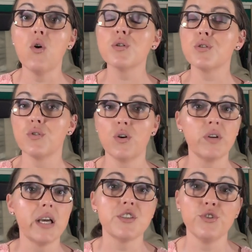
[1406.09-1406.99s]
also
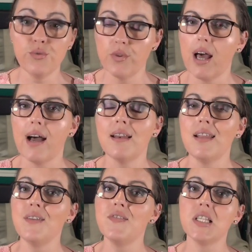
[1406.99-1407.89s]
known as Nuala,
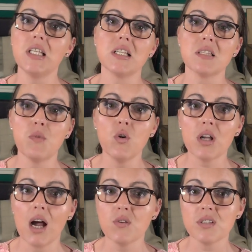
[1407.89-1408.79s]
lives in a small
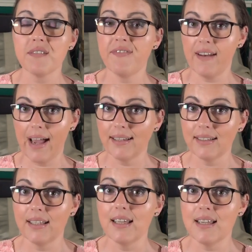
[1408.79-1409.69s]
council flat
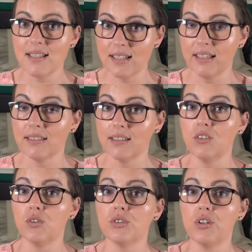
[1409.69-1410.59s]
in Islington,
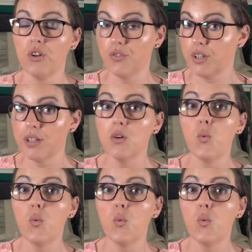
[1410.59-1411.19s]
North London,